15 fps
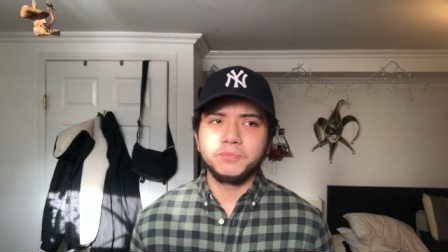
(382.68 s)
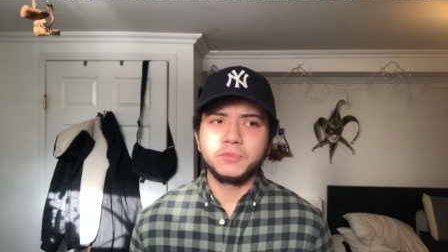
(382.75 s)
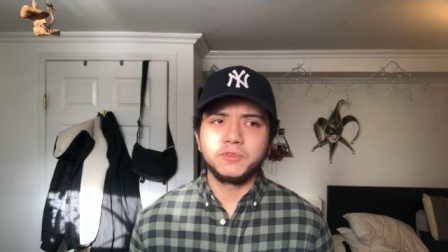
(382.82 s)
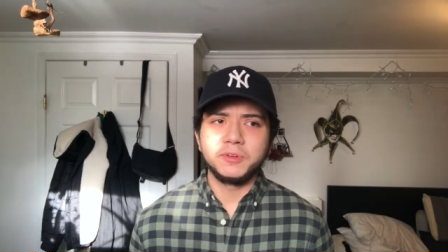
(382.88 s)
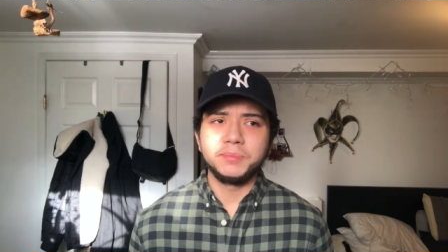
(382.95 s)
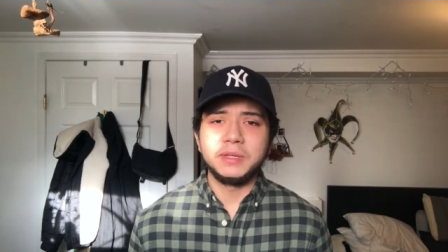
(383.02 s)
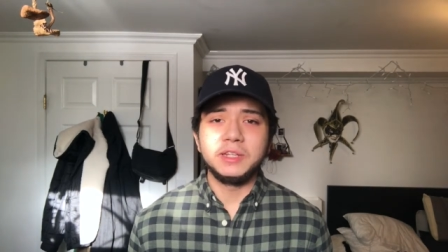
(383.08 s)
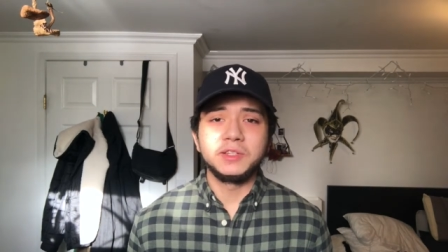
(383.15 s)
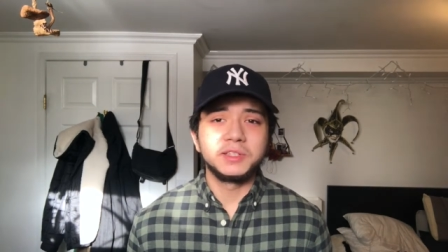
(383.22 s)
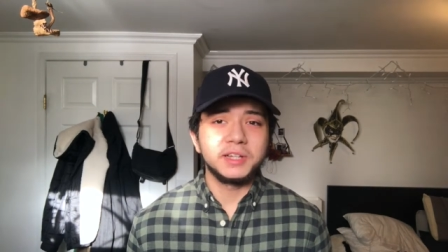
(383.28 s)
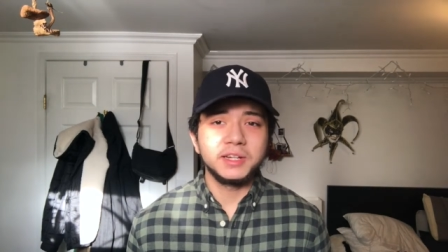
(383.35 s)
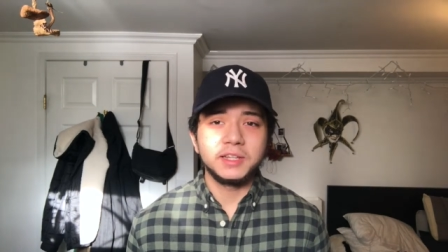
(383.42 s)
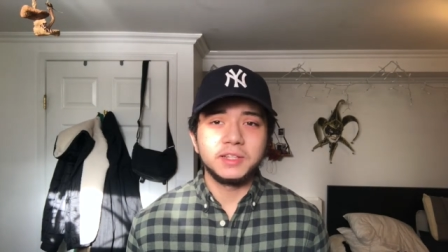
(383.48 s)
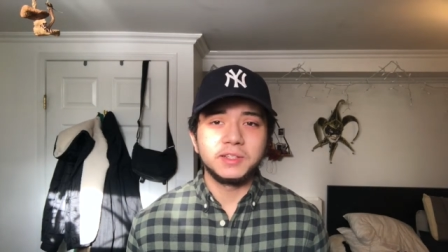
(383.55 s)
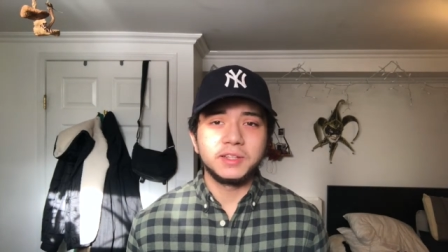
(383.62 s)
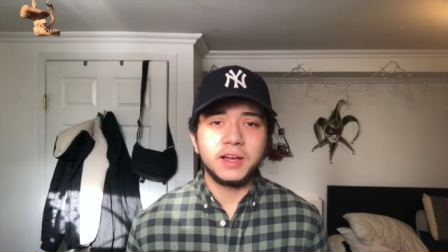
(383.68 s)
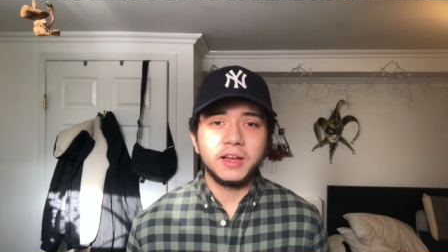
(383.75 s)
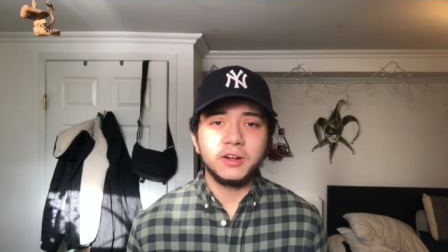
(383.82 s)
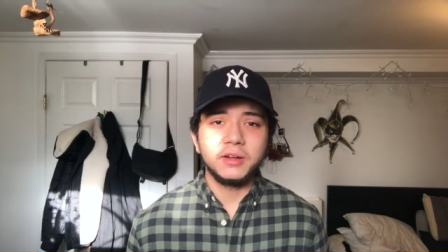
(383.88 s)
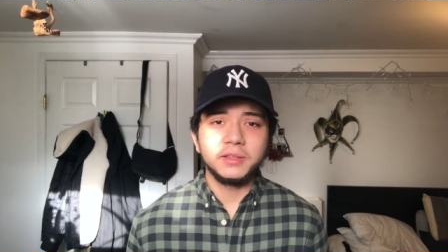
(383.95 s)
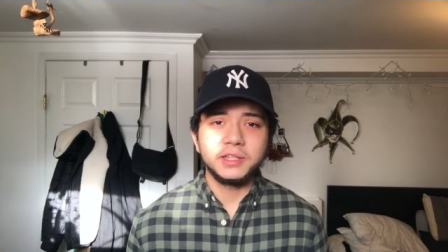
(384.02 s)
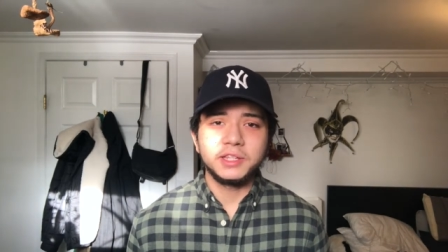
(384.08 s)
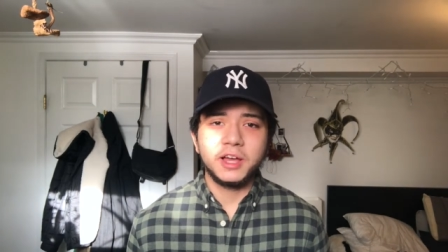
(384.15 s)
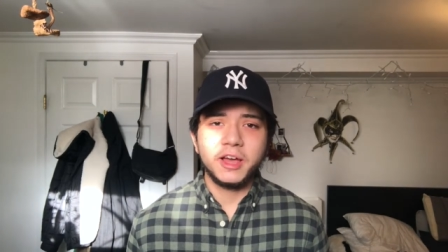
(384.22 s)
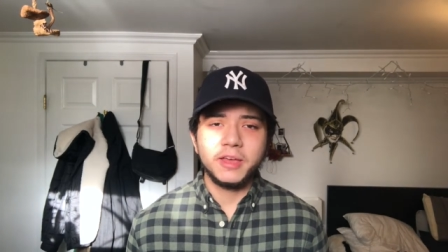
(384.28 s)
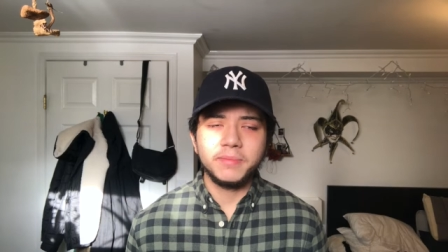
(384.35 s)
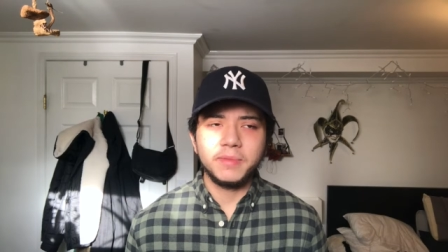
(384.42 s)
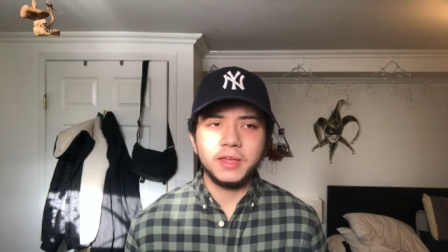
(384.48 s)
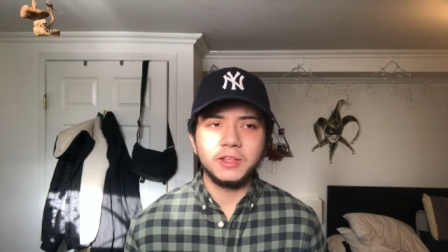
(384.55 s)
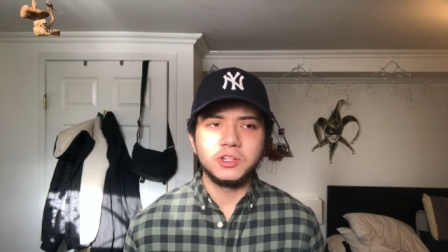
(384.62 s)
from being stuck inside all the
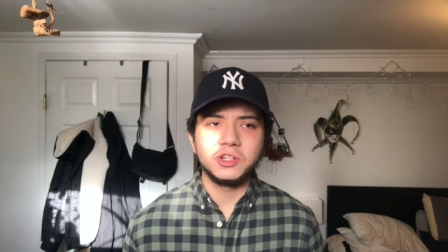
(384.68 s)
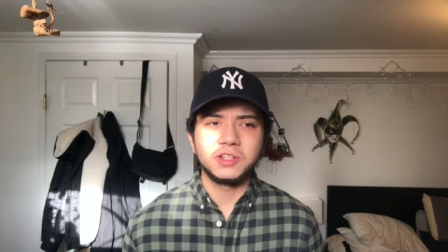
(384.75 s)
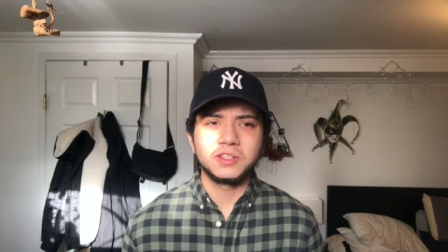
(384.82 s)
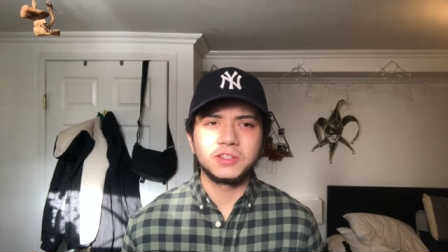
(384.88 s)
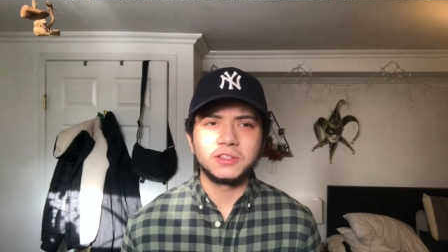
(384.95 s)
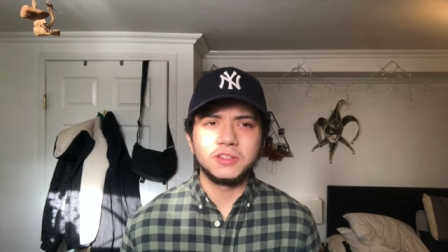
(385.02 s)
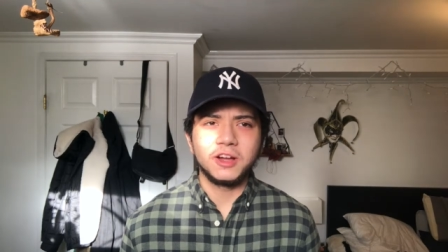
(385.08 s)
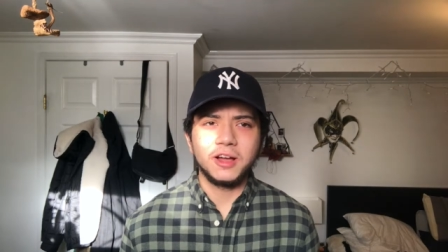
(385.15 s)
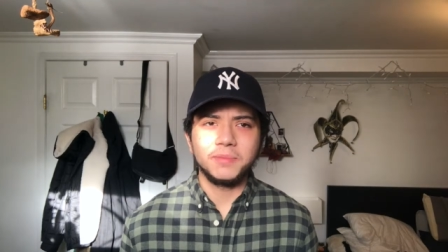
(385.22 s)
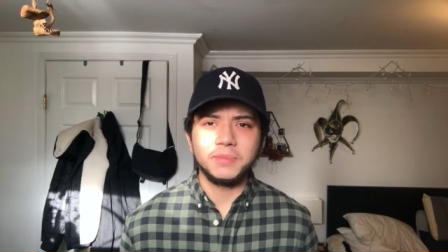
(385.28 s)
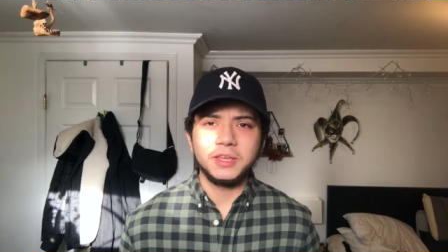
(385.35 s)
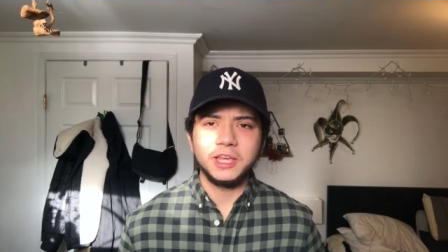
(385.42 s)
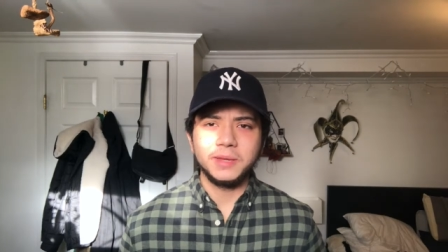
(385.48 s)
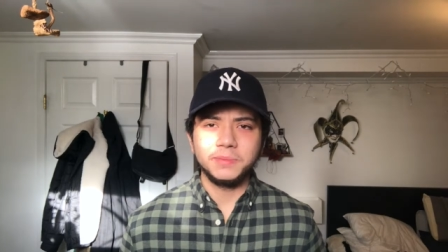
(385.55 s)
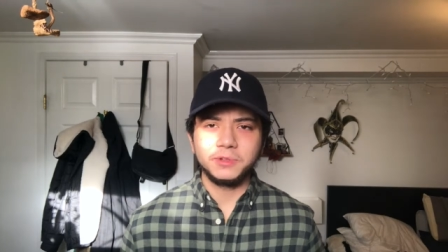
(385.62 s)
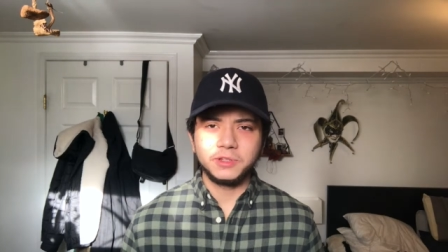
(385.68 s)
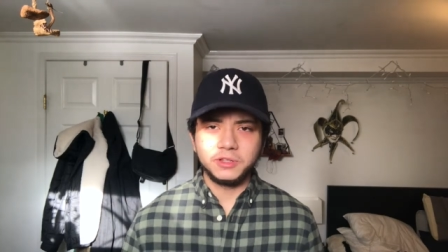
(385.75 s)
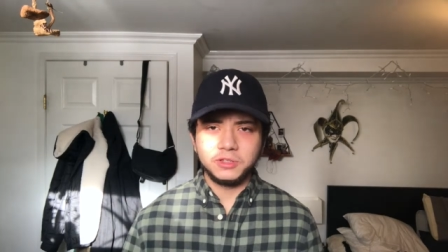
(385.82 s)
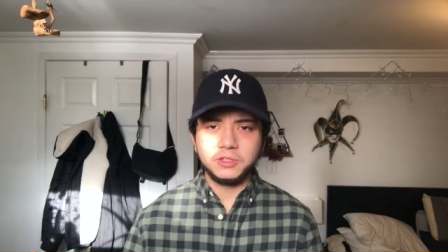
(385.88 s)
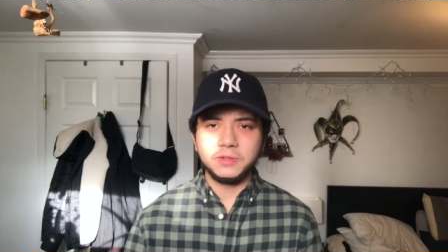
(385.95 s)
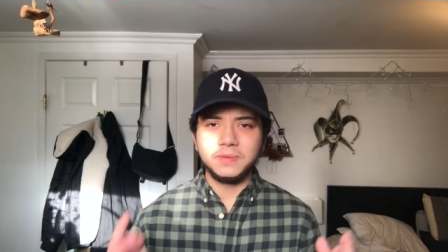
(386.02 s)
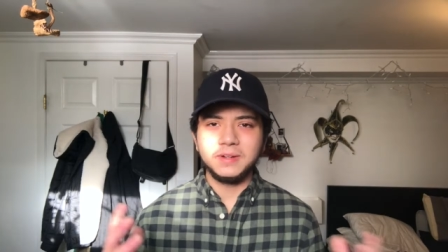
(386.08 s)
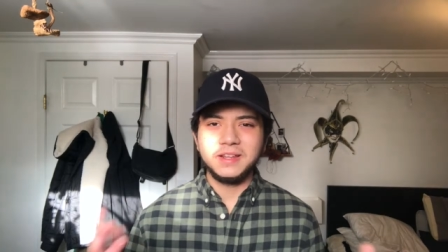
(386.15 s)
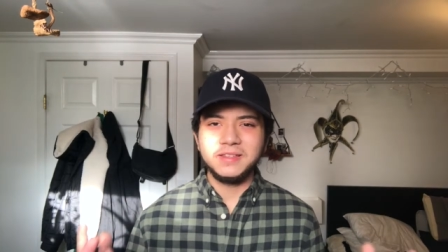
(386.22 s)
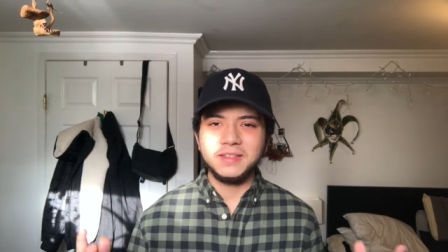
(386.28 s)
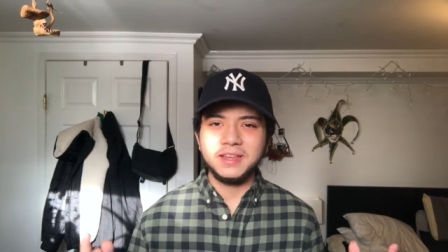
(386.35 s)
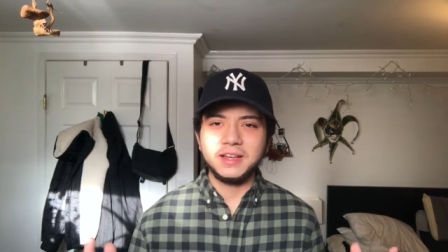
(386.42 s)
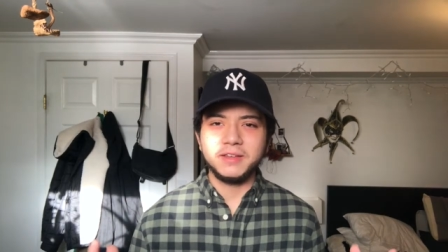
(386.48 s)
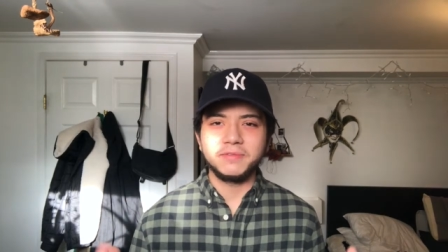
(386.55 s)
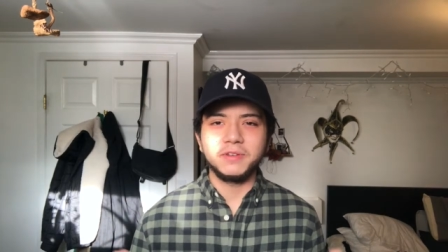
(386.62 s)
time and just not being able to do
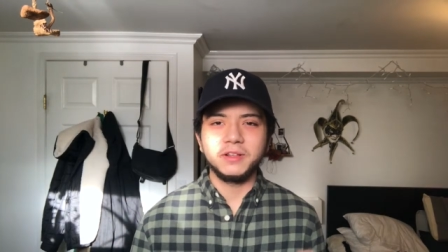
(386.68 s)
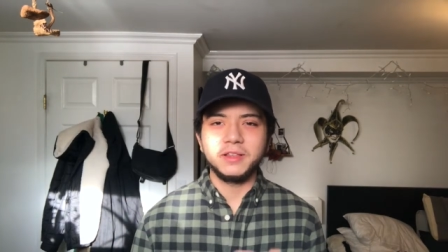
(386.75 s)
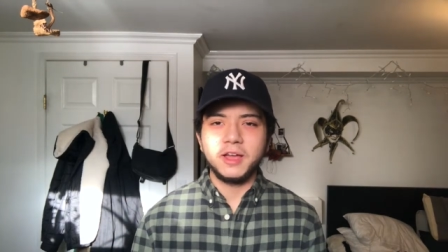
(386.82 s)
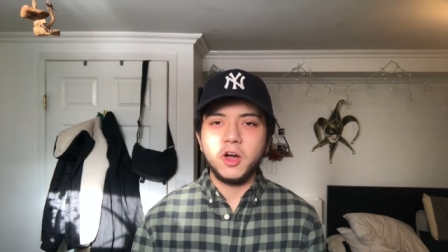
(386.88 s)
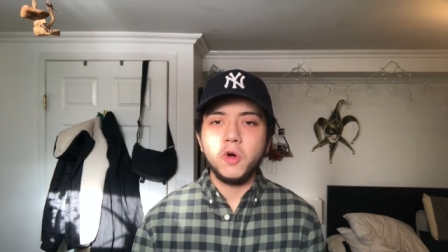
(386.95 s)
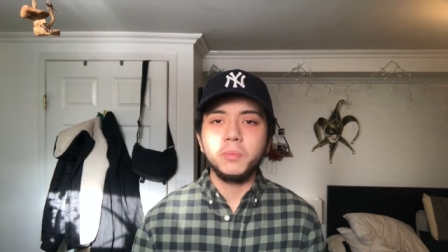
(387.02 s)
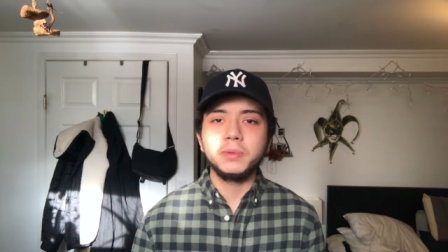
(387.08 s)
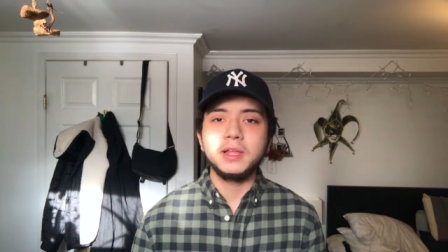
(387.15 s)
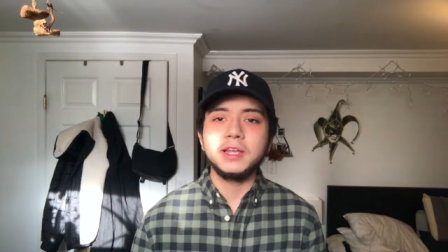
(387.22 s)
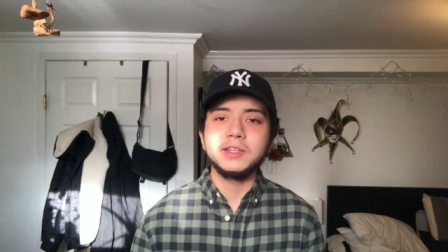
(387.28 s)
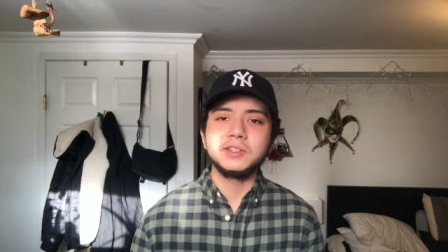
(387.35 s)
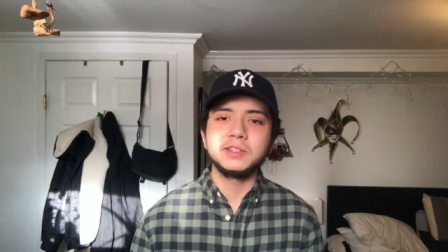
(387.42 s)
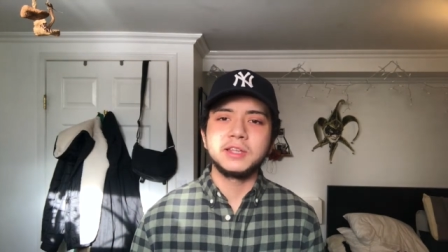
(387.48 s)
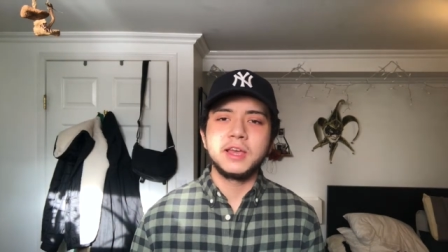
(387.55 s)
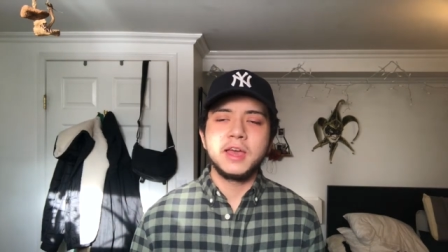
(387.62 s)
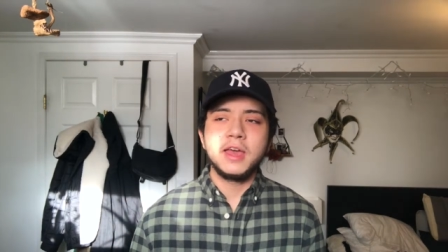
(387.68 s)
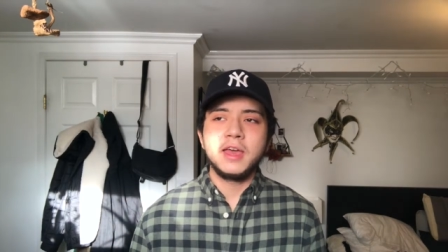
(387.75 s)
anything. I felt helpless.